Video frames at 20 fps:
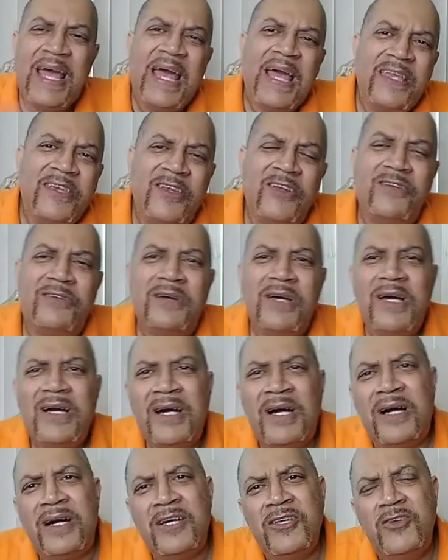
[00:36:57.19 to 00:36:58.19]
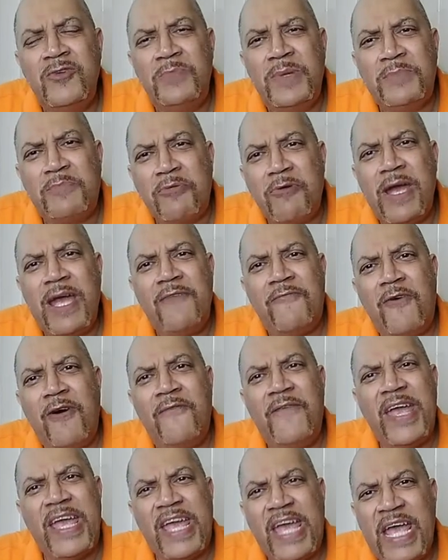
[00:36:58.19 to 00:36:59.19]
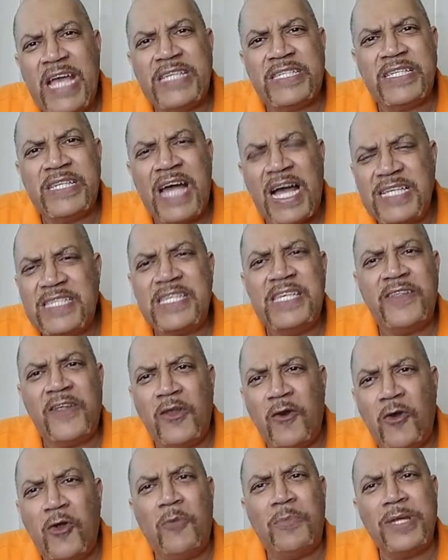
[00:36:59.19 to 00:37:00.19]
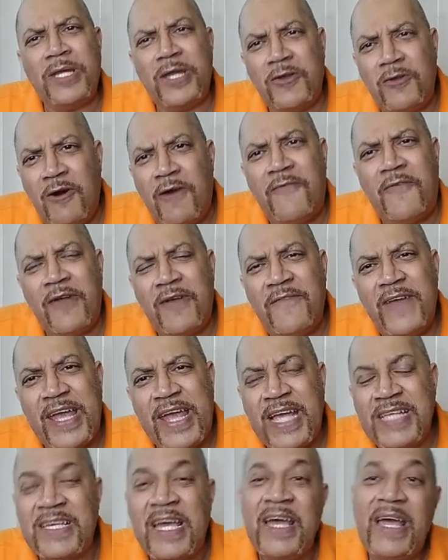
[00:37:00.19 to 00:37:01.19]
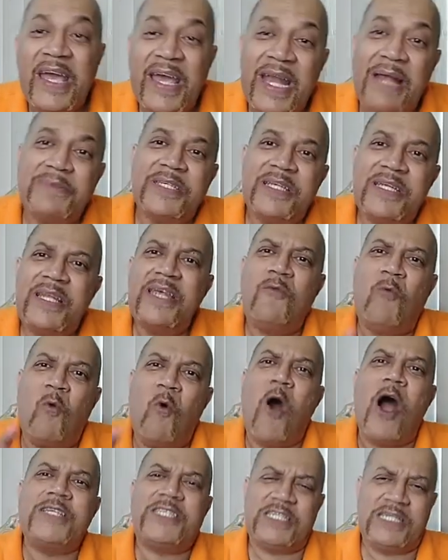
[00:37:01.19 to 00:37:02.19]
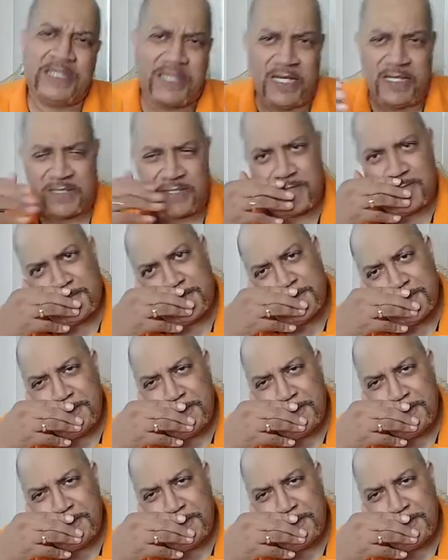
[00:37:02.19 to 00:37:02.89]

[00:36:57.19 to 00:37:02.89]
You know, you've been praying for a vacation. I see the Lord opening the door for the vacation. And I'm sitting there watching this.